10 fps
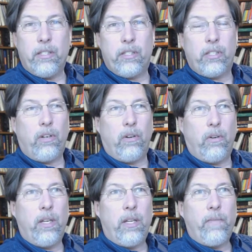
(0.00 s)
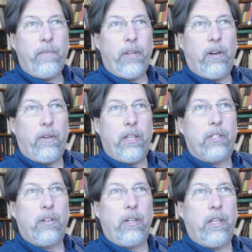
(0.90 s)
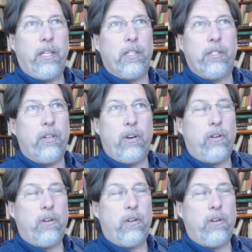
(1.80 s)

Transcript: and so he certainly is